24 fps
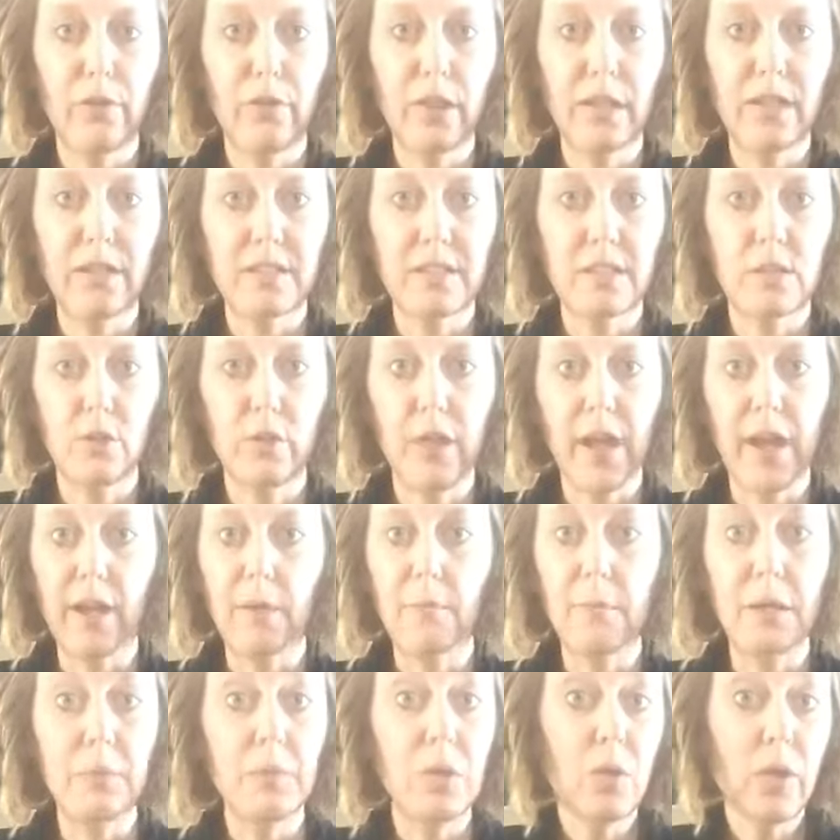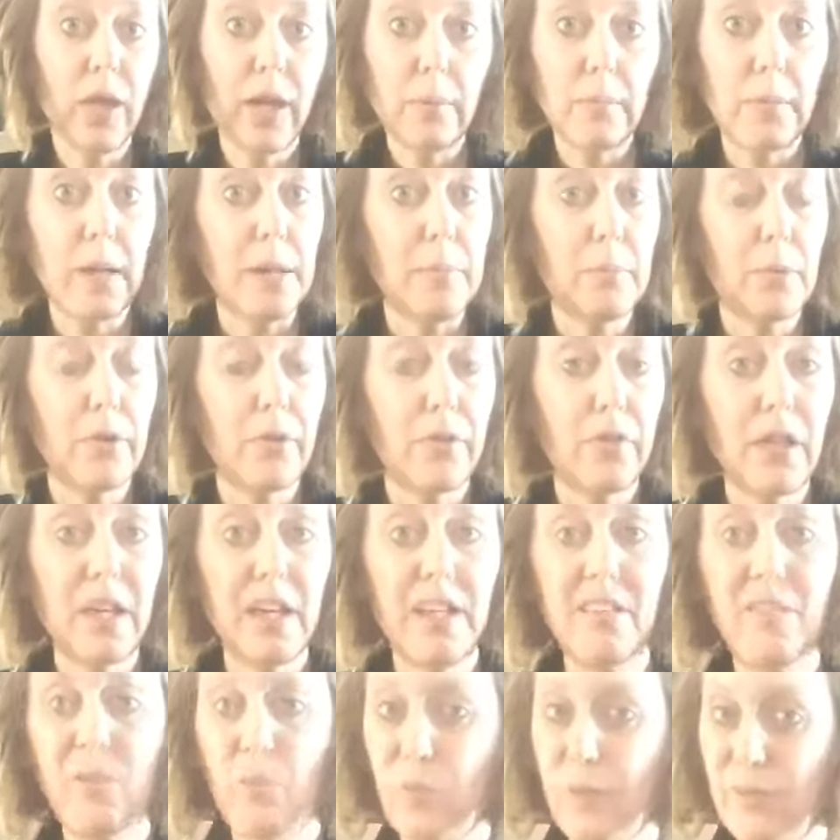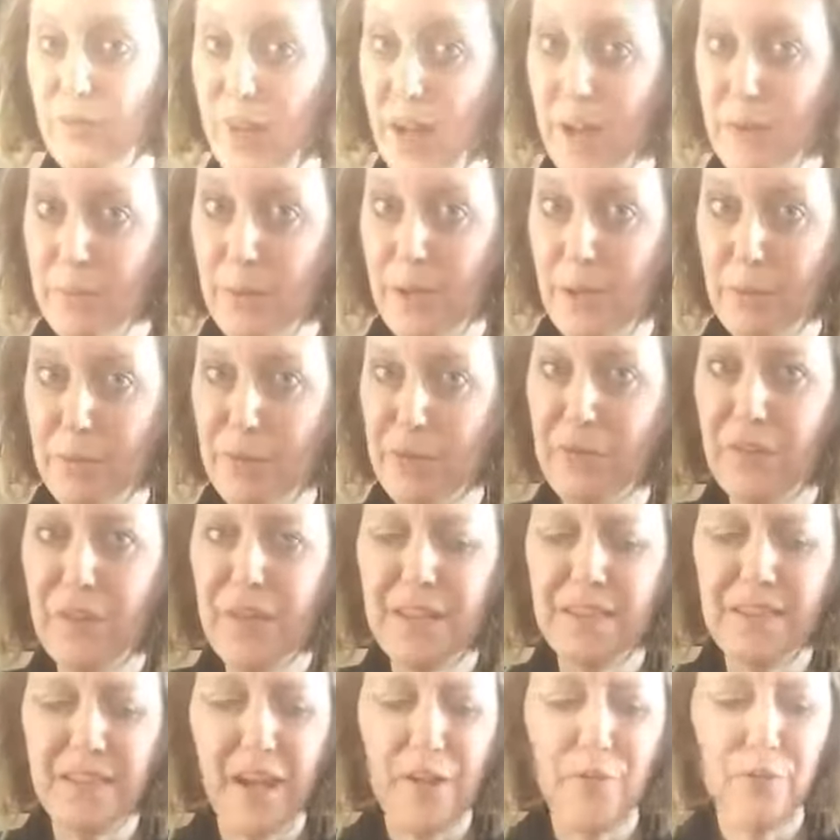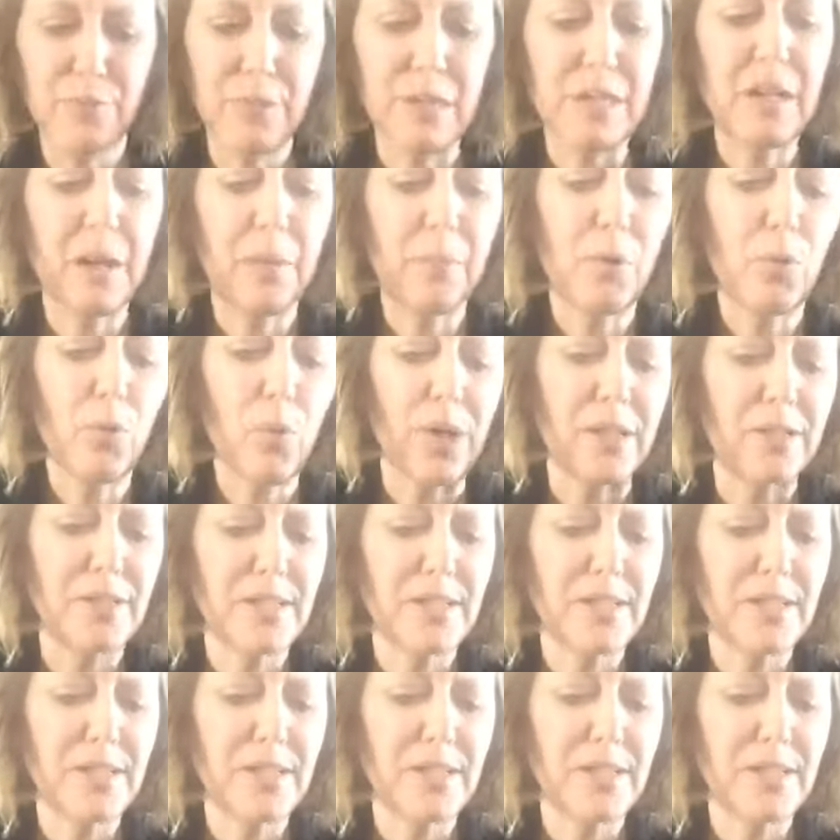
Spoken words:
thickness you like. Maybe you like paper thin. We've got paper thin. That would be number one